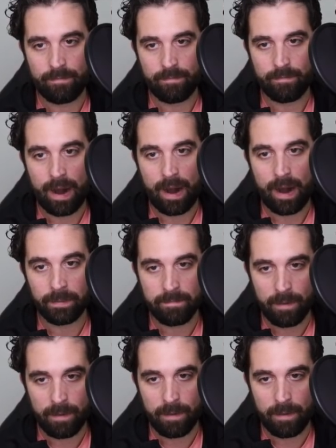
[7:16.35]
probably
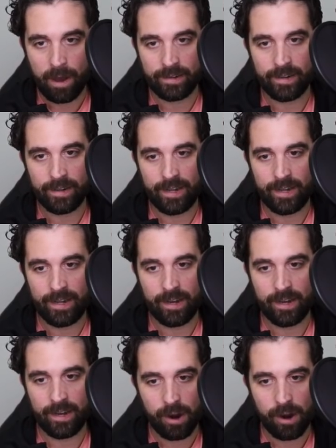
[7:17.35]
bought a
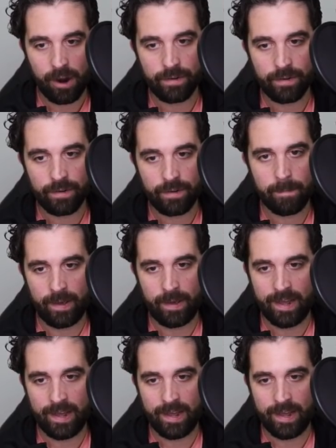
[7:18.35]
card drop
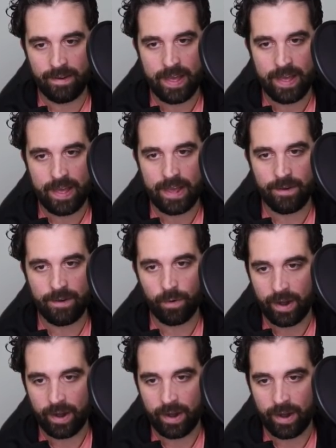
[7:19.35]
and then we're
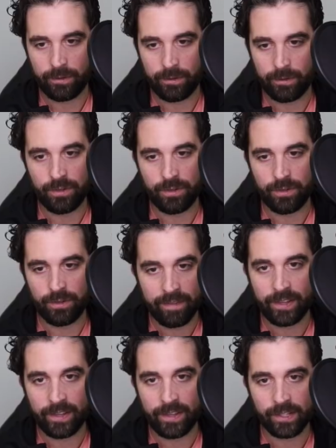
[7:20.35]
able to get
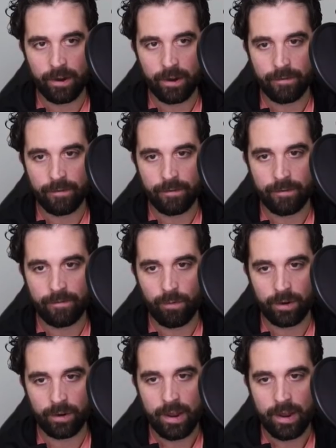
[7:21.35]
this card
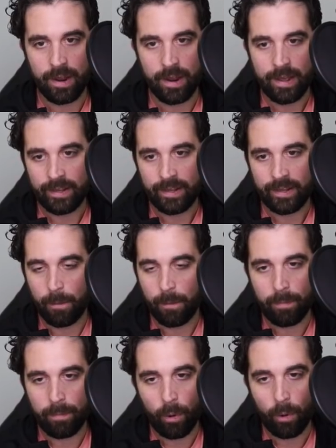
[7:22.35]
for, you know,
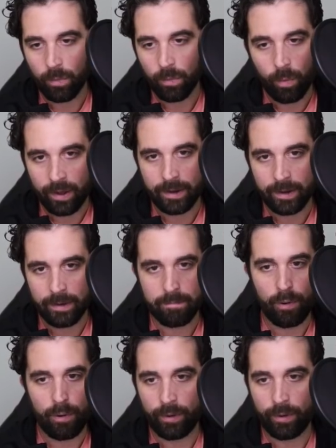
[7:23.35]
0.1,
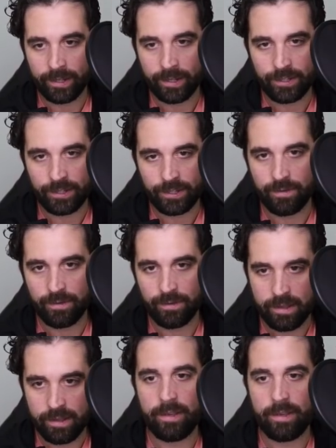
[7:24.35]
0.2 ETH.